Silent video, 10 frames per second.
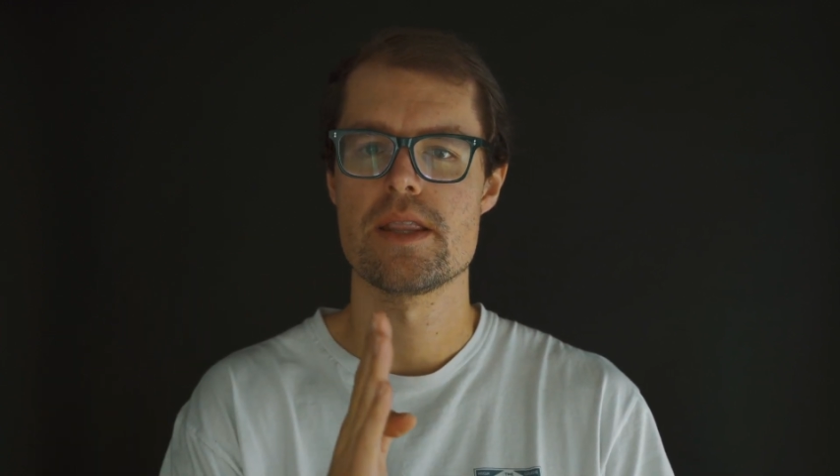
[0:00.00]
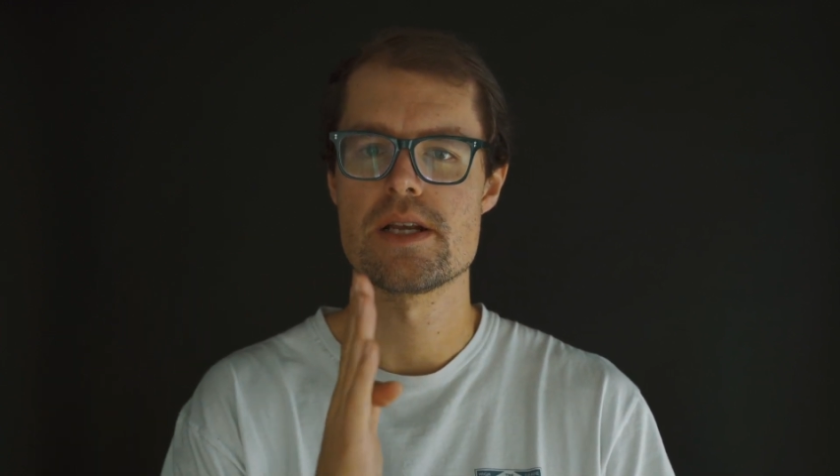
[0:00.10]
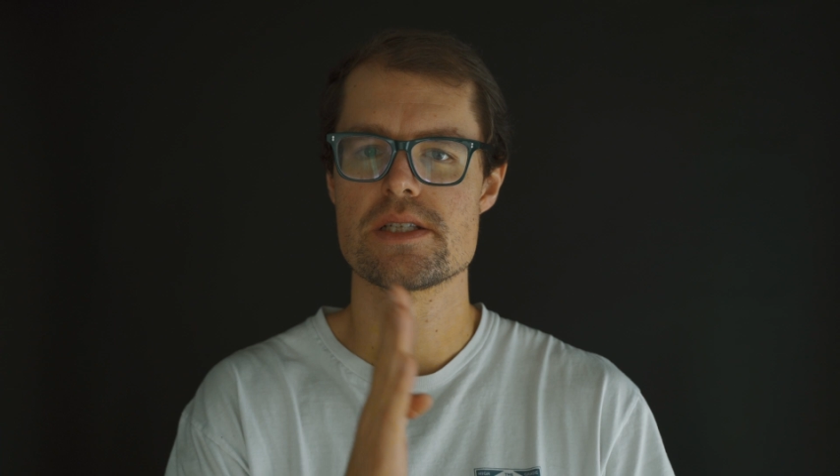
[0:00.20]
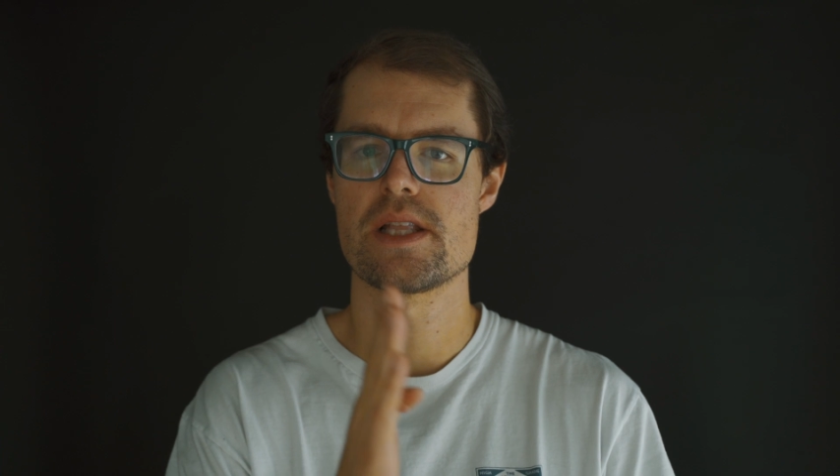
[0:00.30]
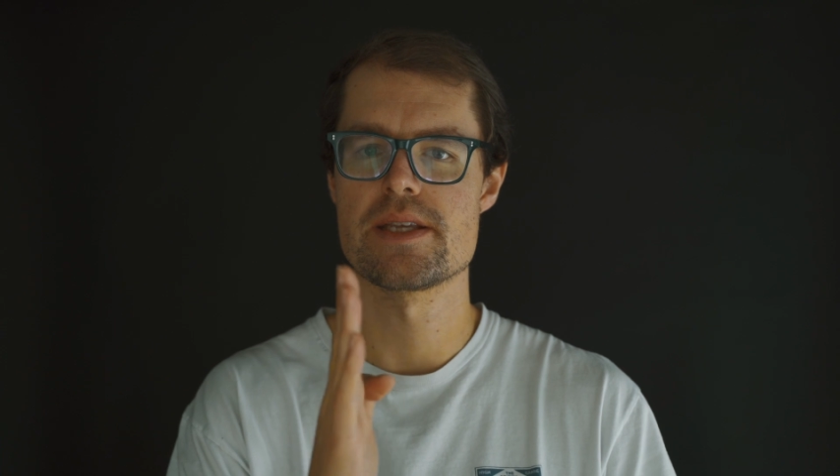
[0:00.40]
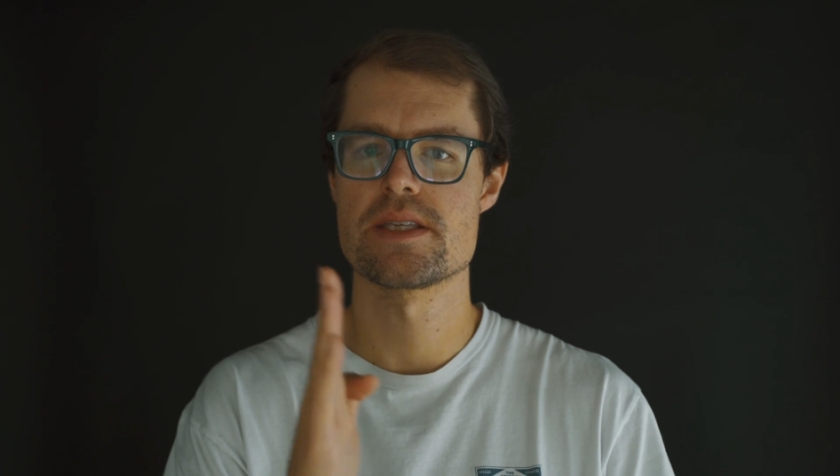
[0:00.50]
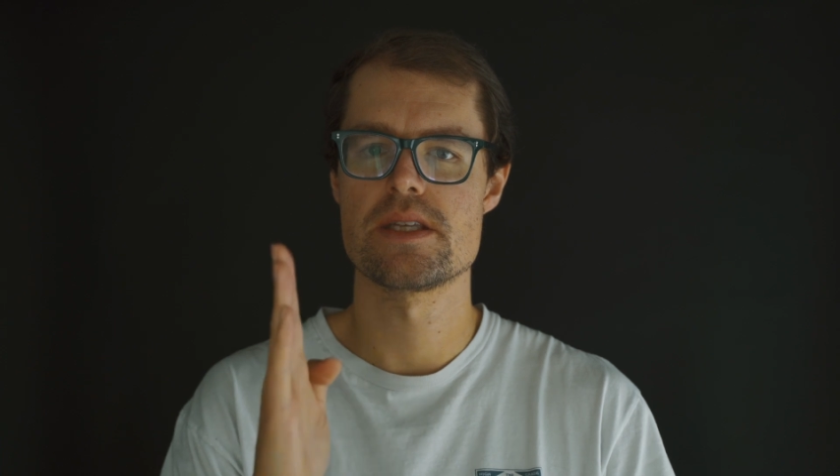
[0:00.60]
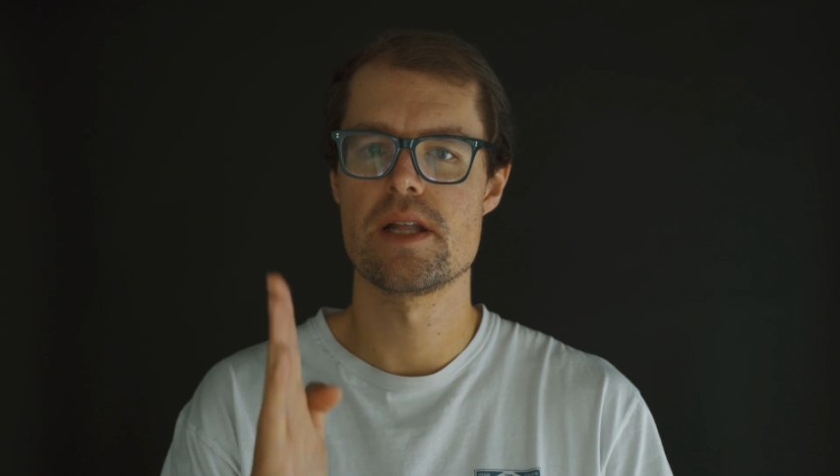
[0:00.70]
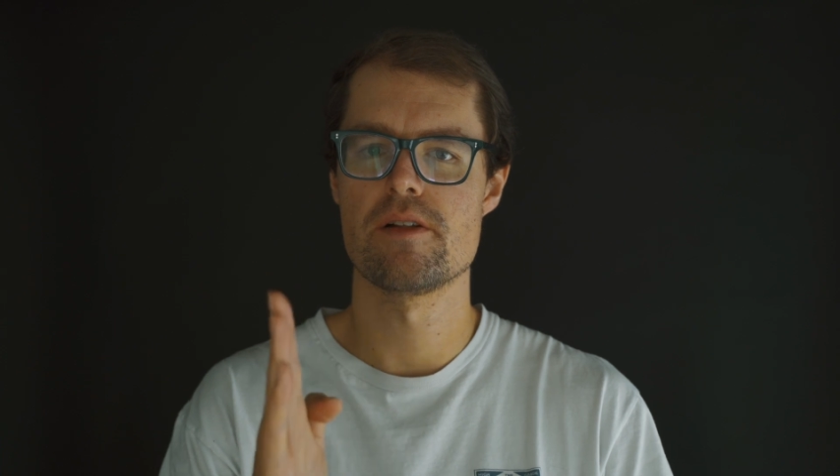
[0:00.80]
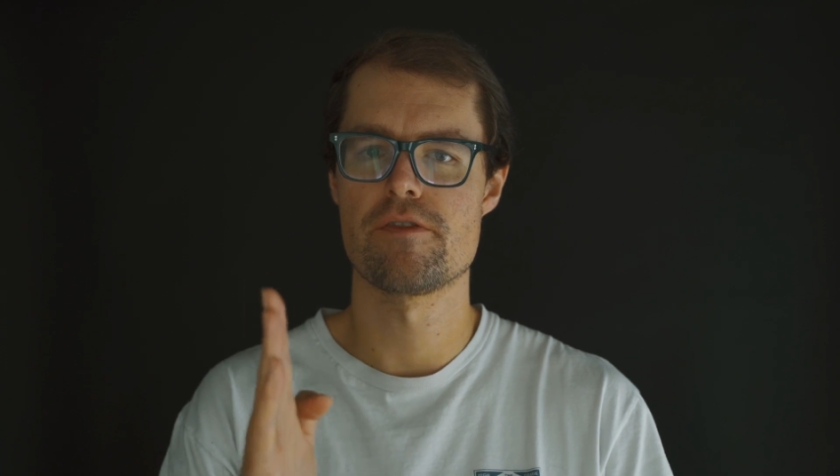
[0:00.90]
there's like
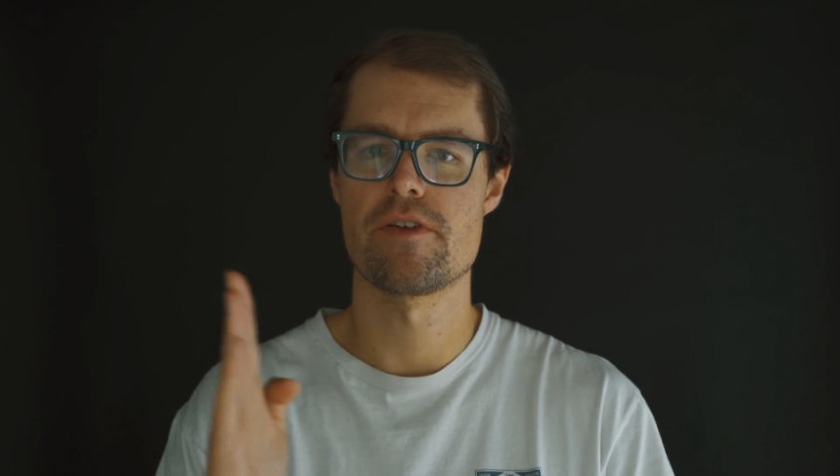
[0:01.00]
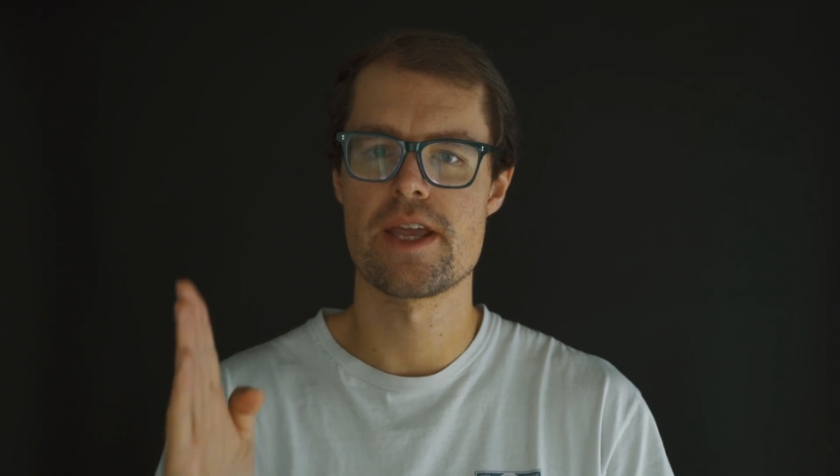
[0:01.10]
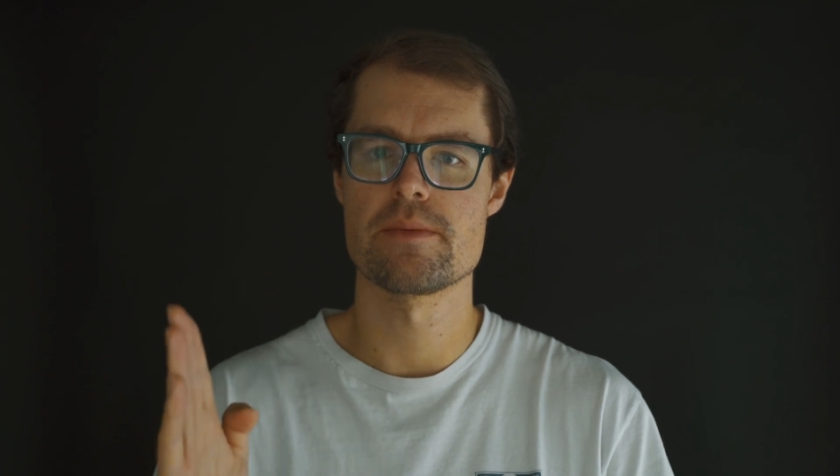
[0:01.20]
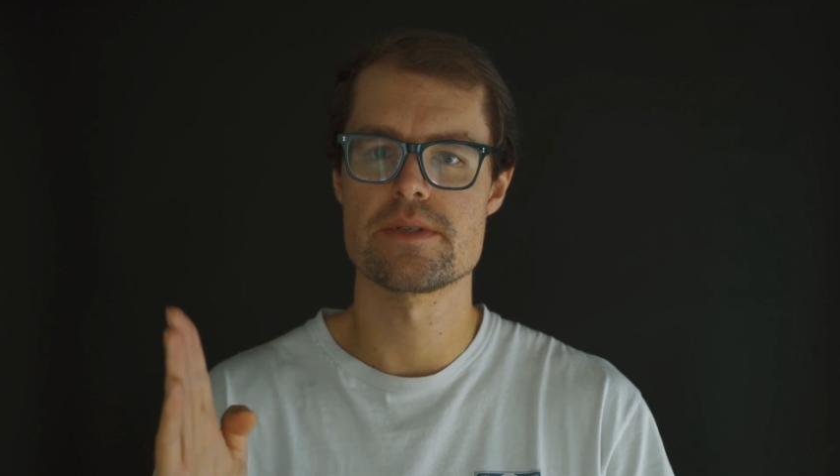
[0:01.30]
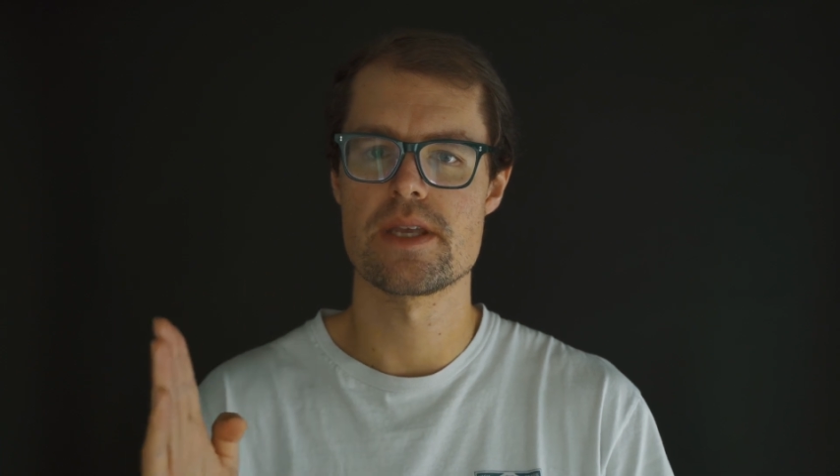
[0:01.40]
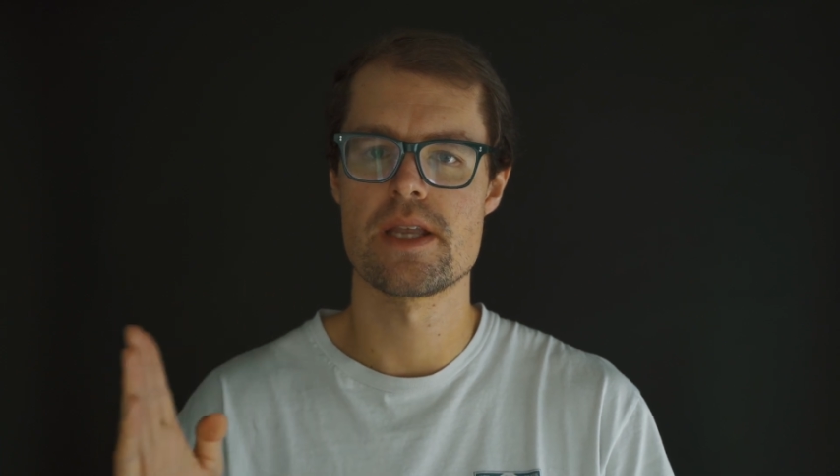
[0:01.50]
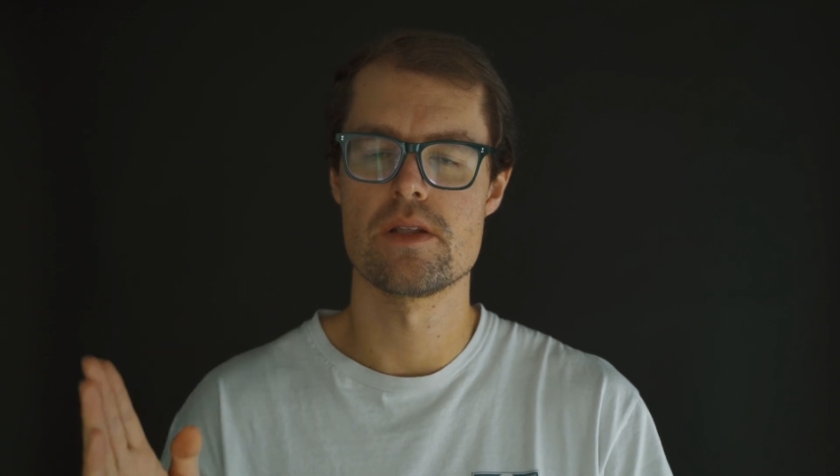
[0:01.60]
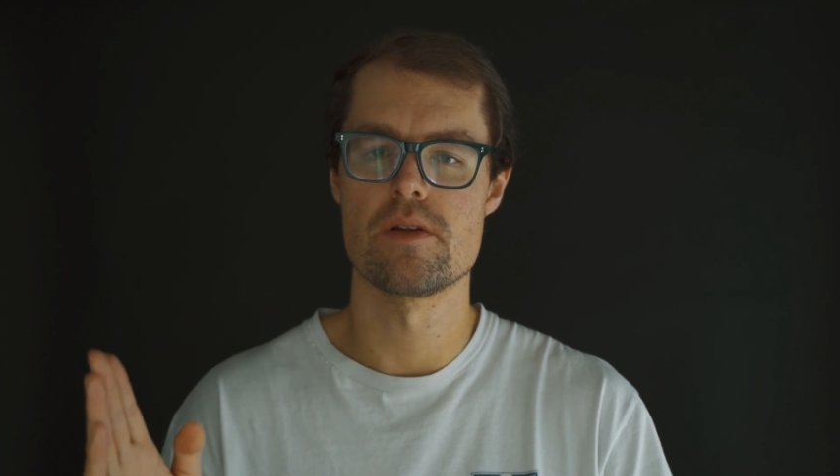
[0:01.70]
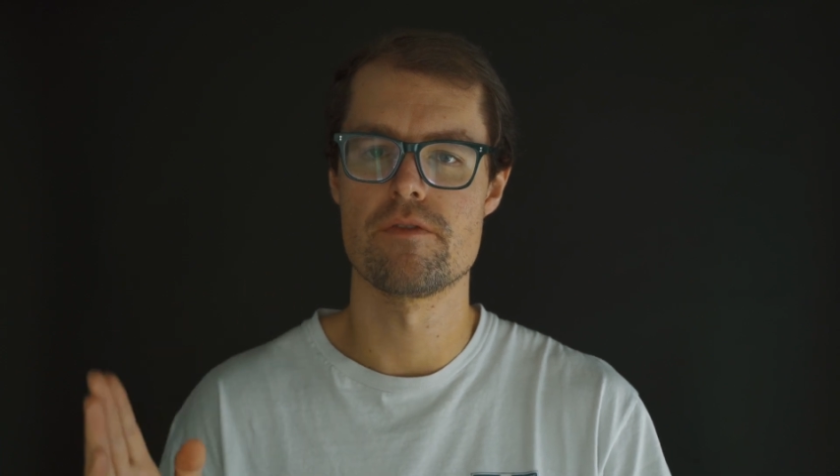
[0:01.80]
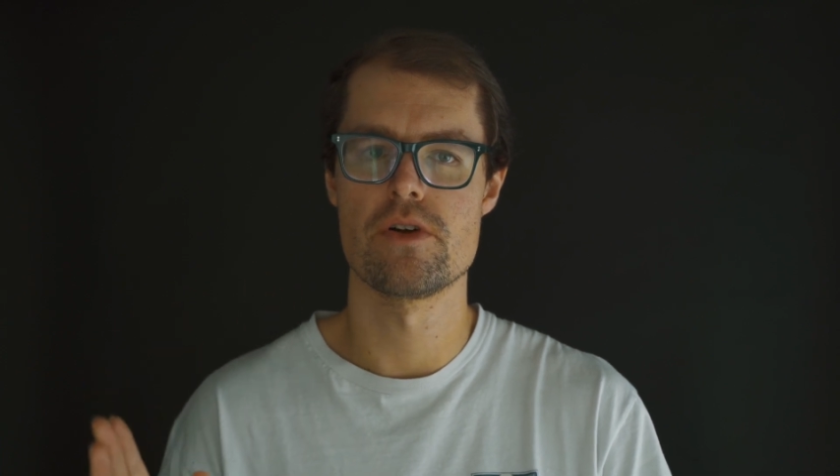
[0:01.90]
still frames
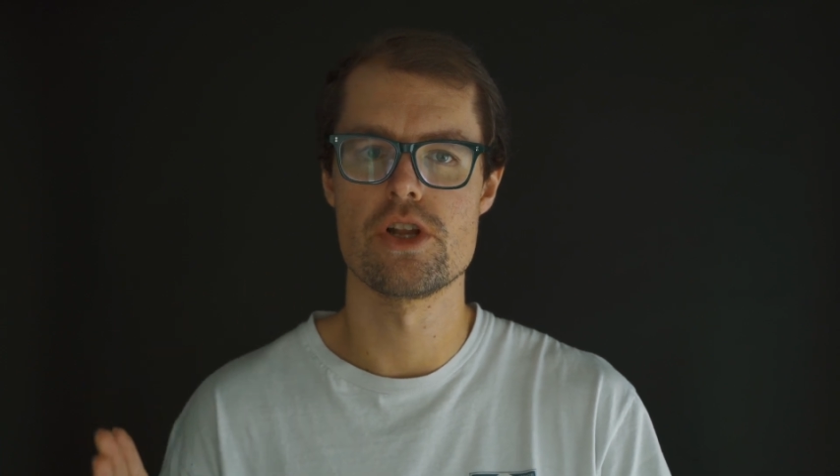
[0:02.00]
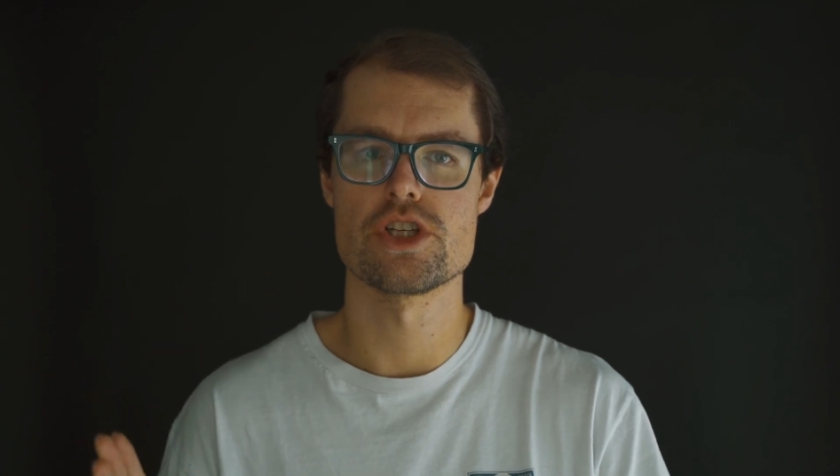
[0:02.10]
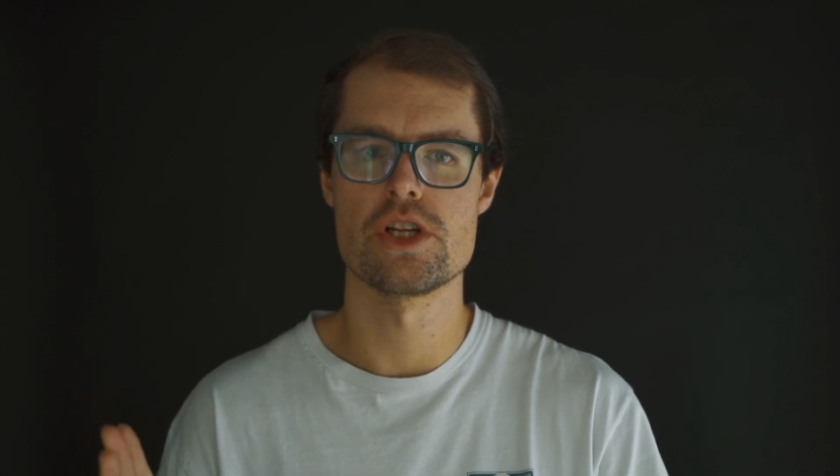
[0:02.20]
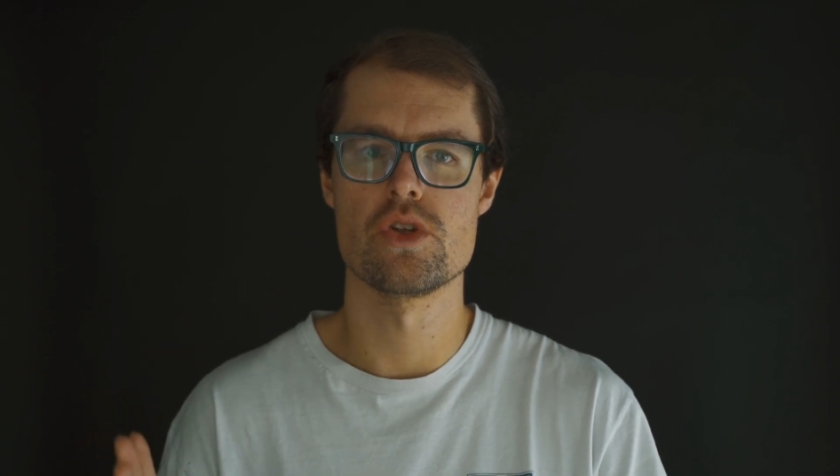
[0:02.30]
into the footage,